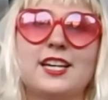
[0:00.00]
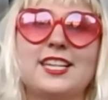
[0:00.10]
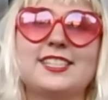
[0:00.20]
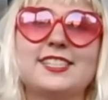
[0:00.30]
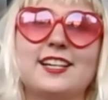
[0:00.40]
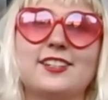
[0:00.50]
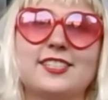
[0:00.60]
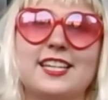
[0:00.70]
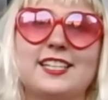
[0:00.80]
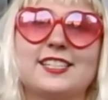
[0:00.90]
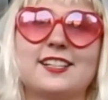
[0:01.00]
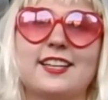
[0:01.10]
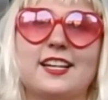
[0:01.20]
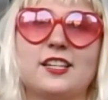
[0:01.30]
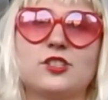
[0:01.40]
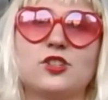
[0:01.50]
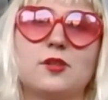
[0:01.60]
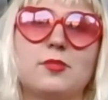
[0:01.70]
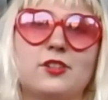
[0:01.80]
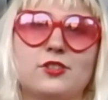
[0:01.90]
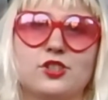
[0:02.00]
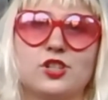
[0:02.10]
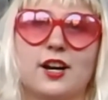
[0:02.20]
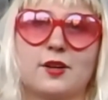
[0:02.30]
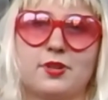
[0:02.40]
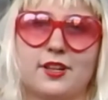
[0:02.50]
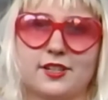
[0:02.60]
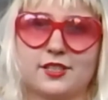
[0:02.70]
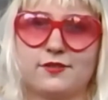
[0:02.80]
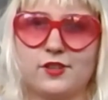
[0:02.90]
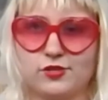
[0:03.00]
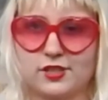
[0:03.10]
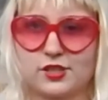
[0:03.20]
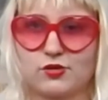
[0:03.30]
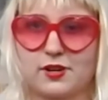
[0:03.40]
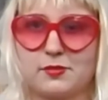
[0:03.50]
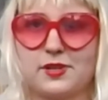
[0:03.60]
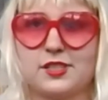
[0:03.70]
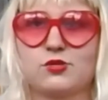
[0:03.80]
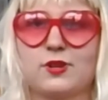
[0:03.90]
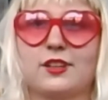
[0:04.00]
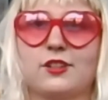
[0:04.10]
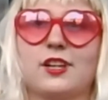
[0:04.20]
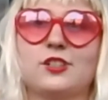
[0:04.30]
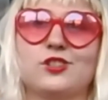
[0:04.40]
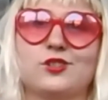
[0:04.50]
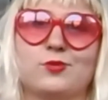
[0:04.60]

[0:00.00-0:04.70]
He sells insulated terminals, shock plugs, fuse assortments, trailer hitches,